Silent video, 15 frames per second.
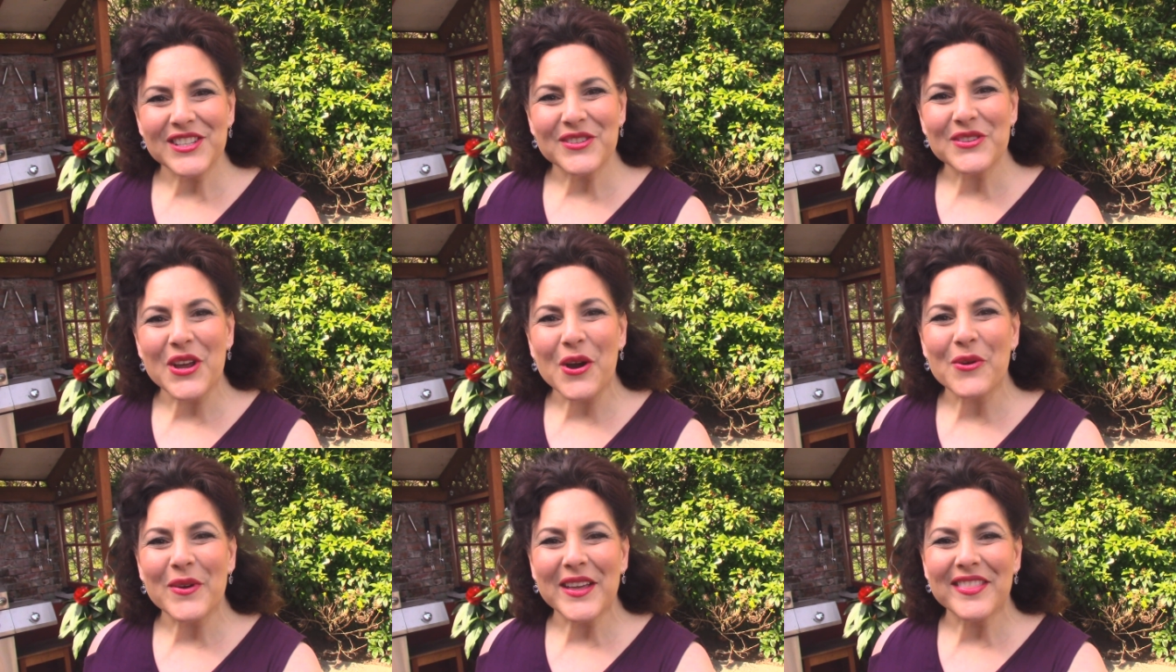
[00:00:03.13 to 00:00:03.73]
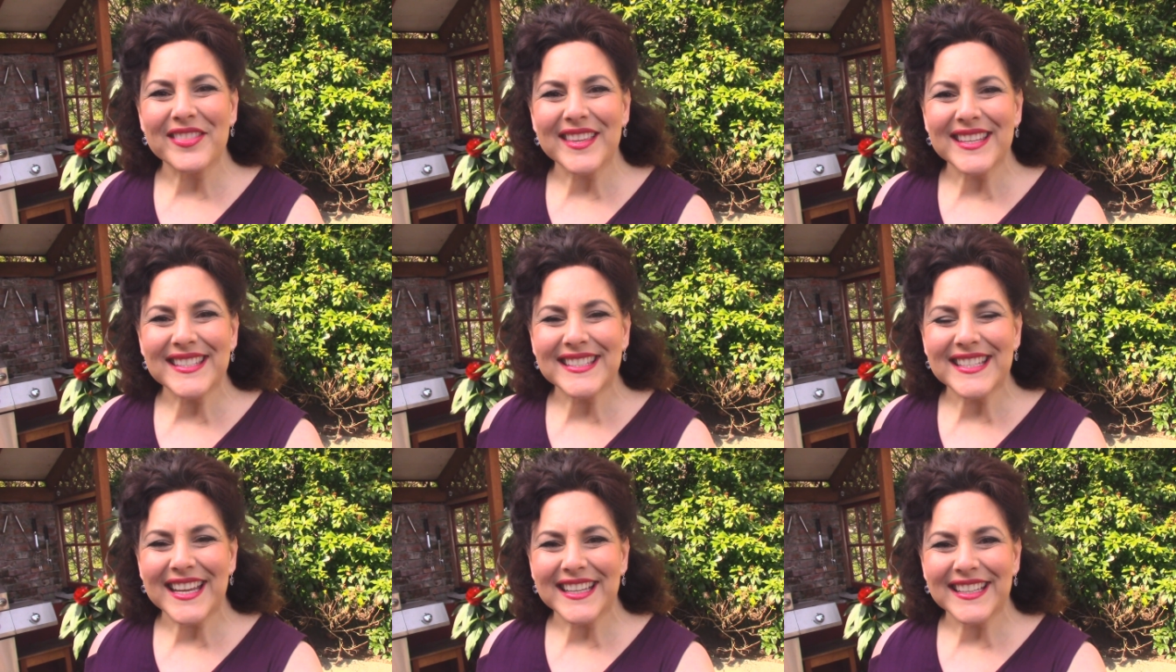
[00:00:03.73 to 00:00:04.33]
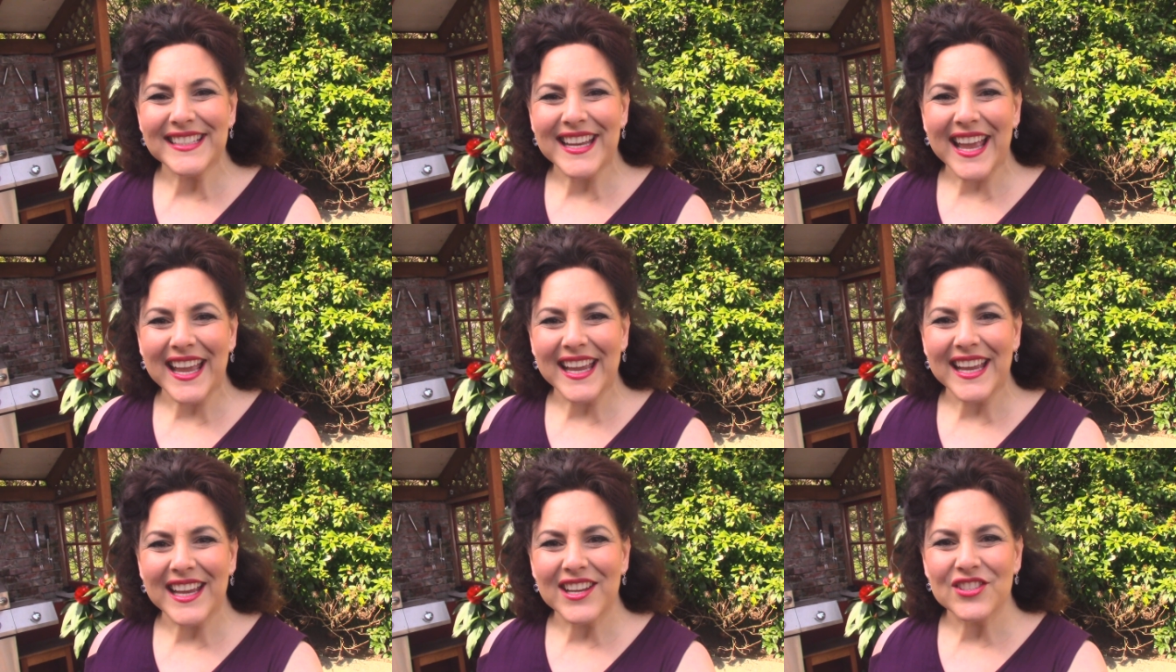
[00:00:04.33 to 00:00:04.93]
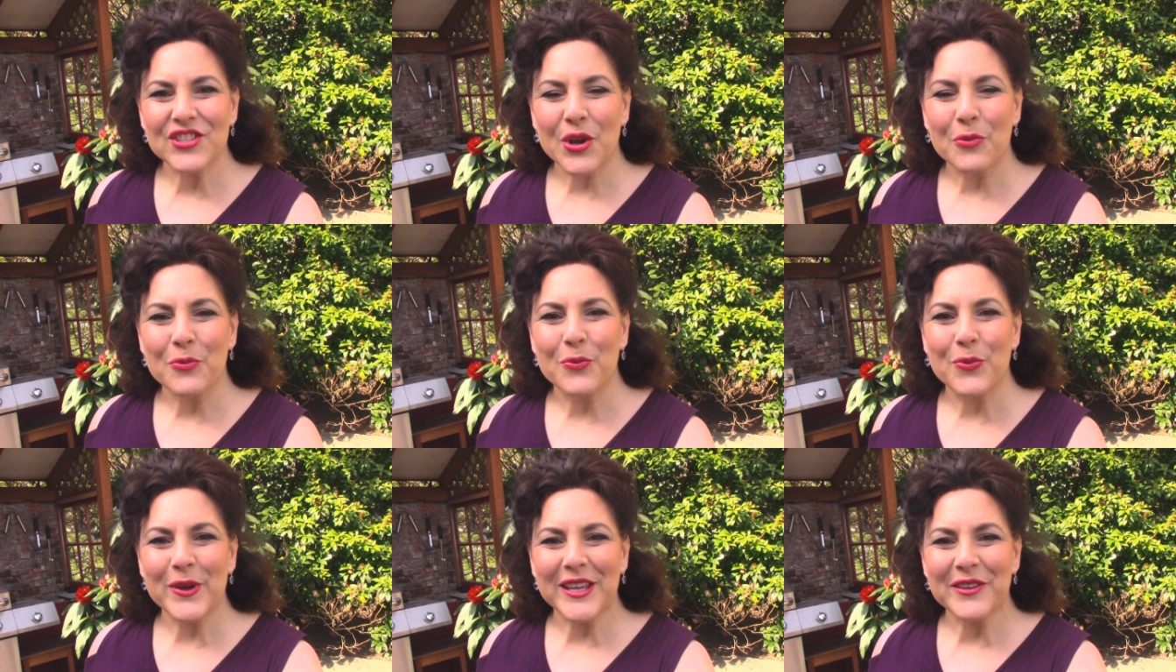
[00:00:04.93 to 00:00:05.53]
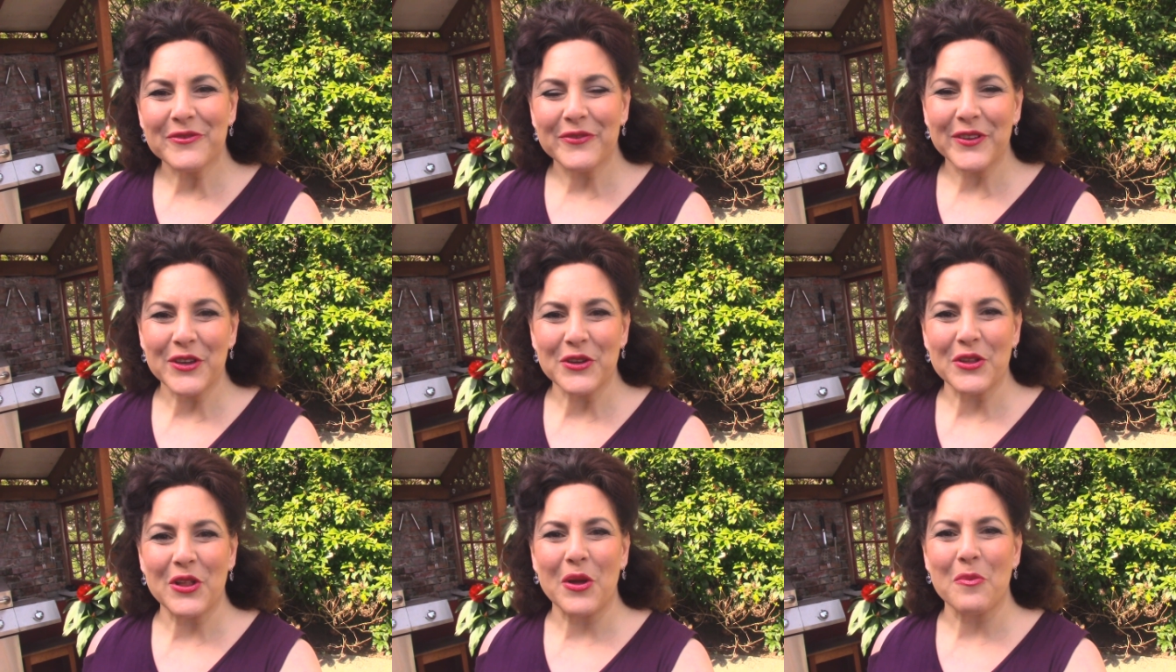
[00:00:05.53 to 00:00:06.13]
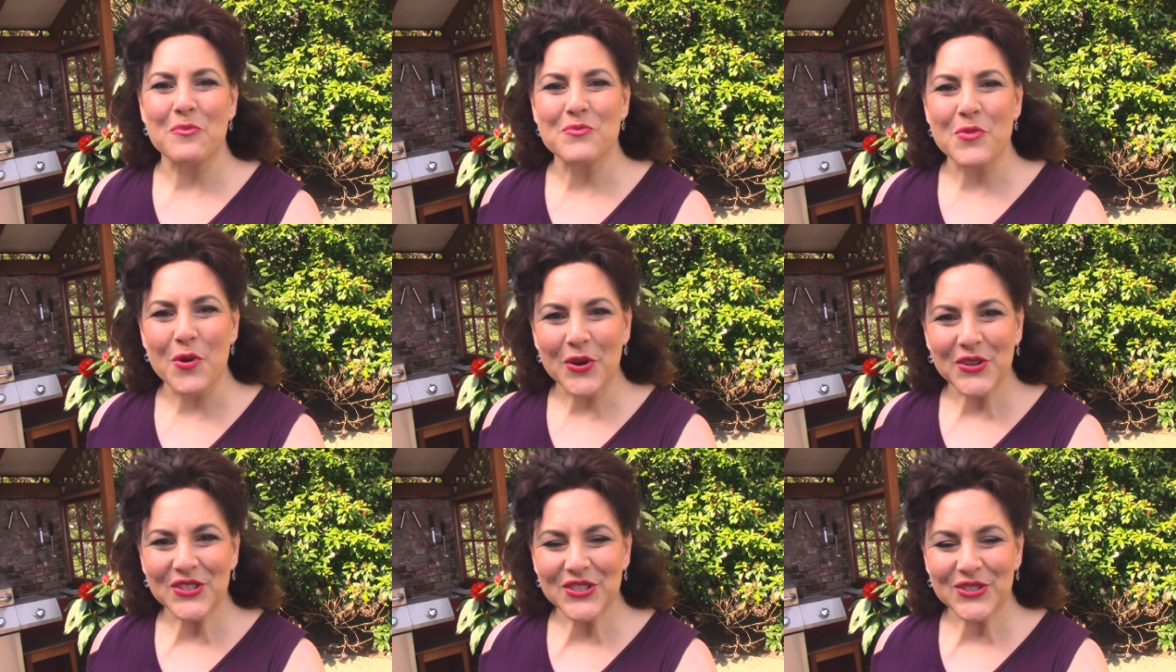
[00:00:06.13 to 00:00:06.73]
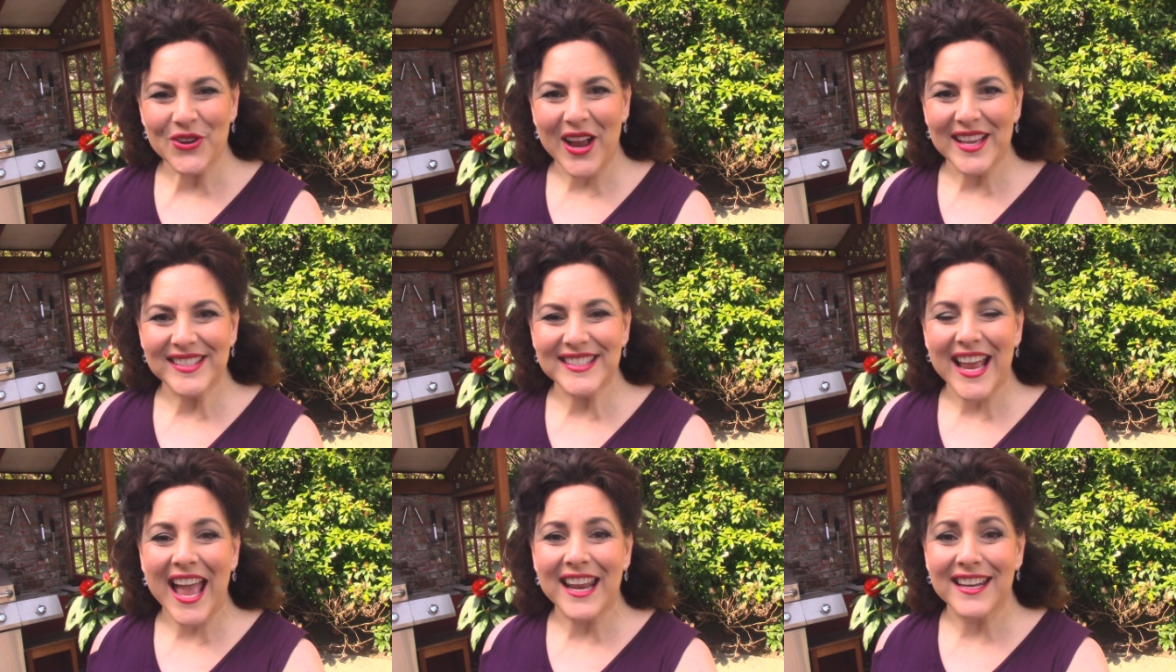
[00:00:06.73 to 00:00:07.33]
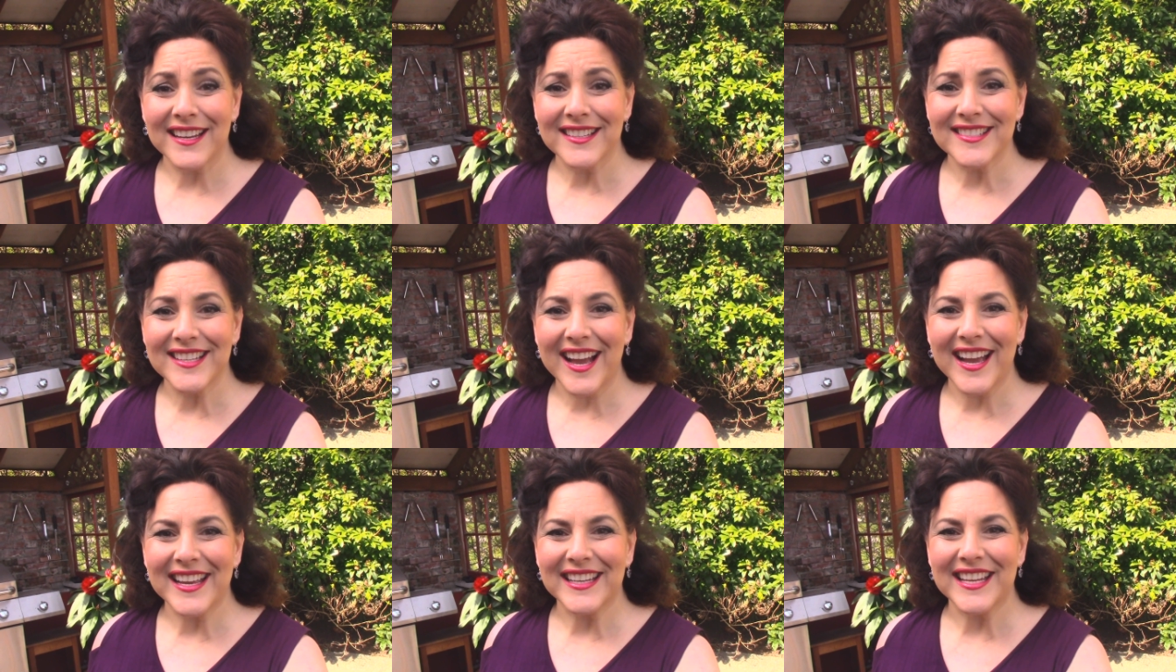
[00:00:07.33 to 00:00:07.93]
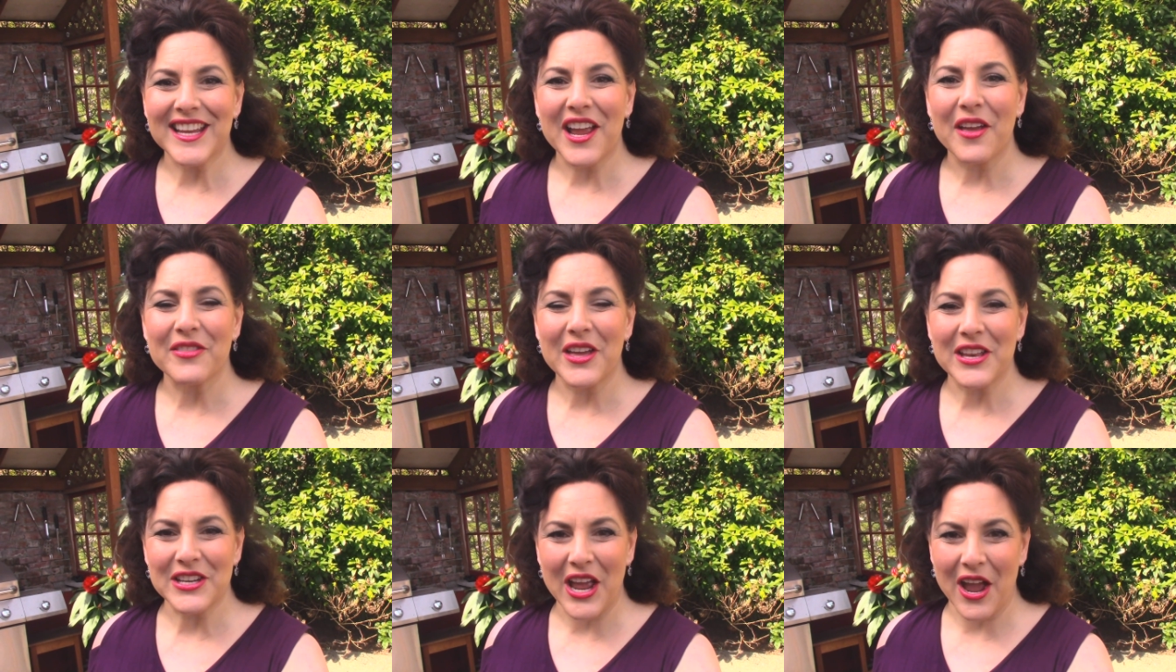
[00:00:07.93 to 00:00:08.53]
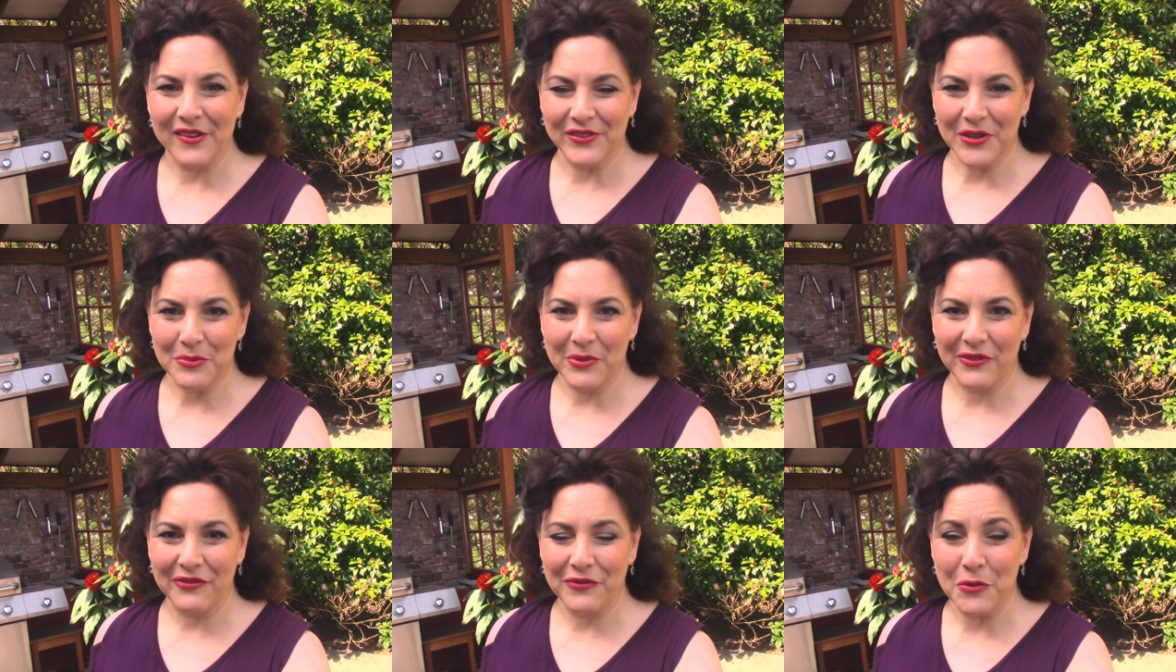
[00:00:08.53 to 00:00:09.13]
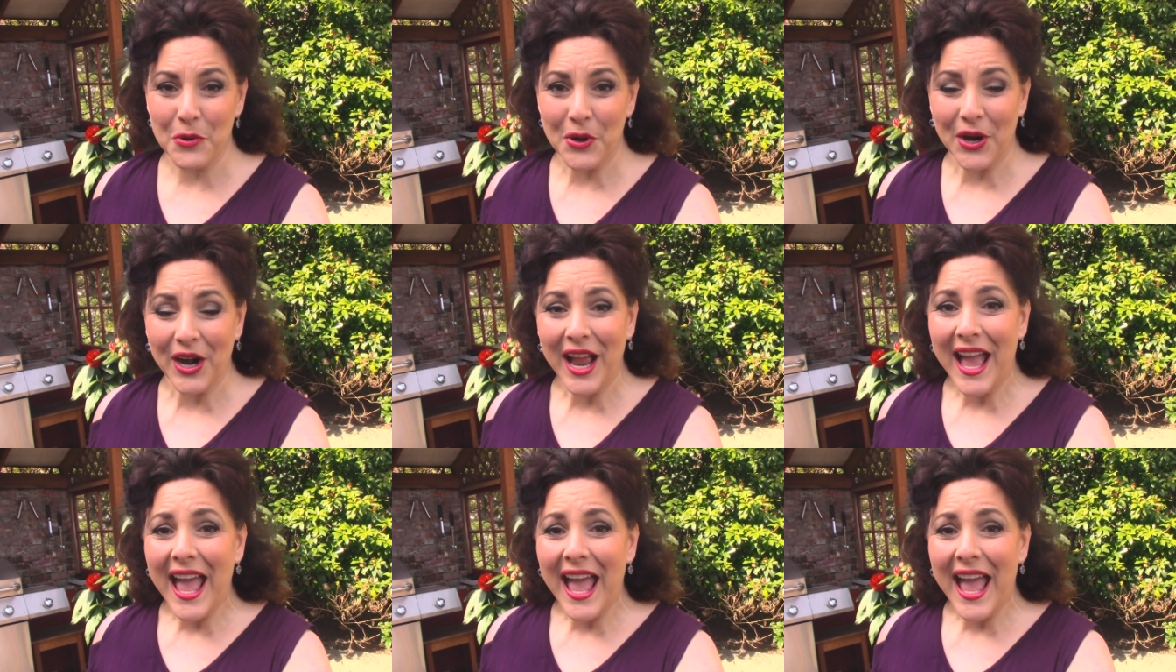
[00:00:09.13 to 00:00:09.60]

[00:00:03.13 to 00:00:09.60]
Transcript: You know, in this day and age, we feel more stress and anxiety than ever before.